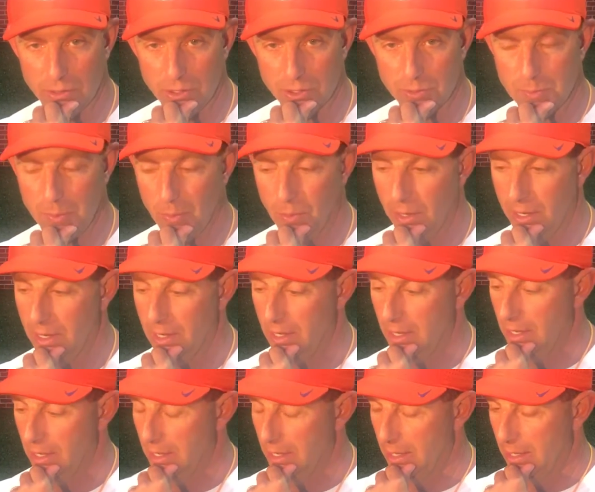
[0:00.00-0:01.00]
at this point,
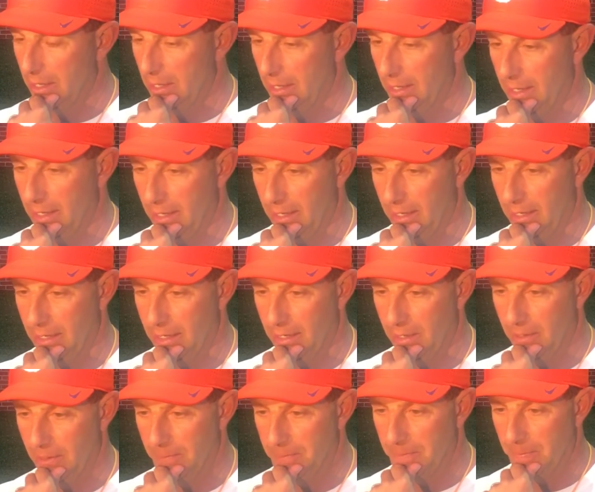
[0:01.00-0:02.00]

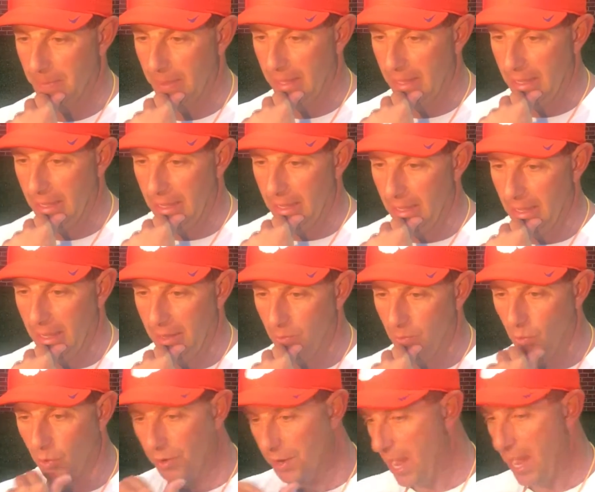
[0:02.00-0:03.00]

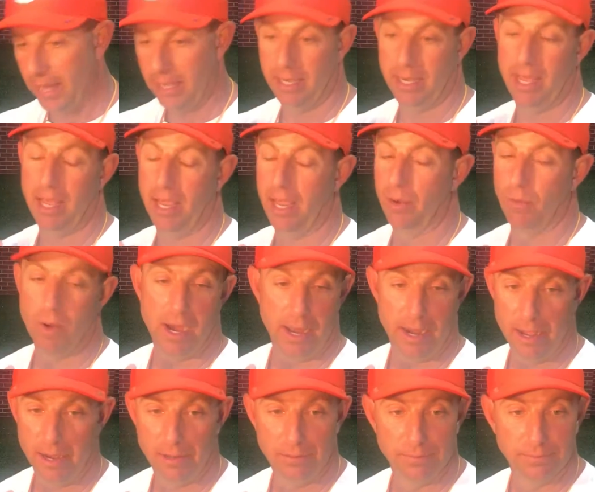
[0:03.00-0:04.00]
and we're night and day at
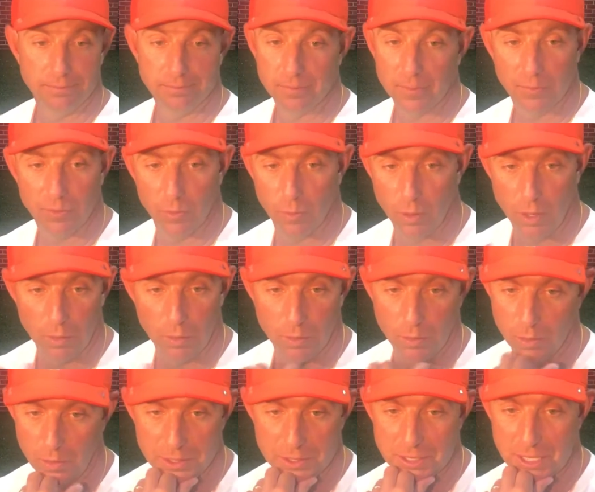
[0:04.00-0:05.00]
wideout from where we
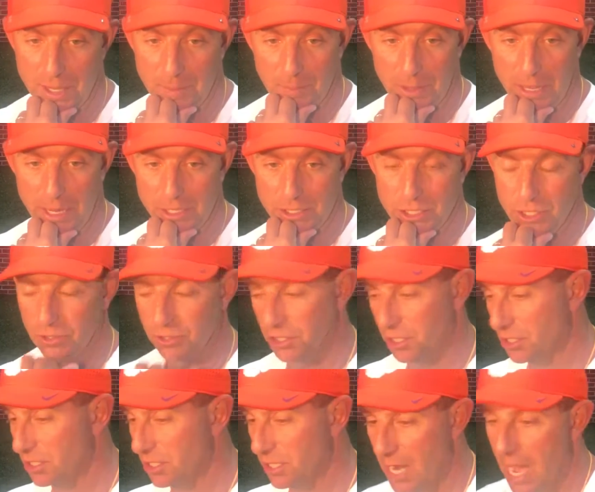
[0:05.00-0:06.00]
were this time last year.
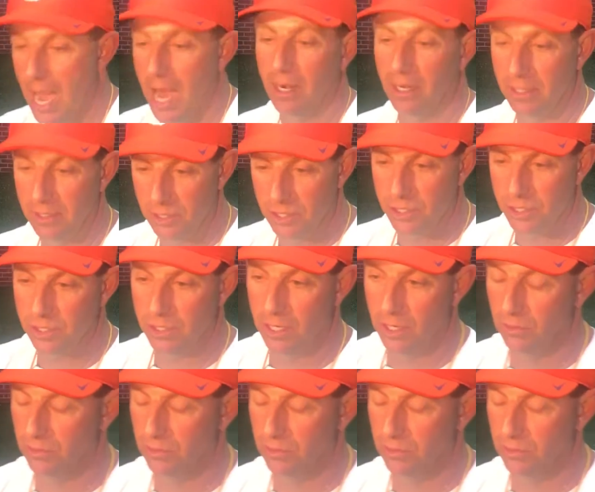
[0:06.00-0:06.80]
Just knowledge,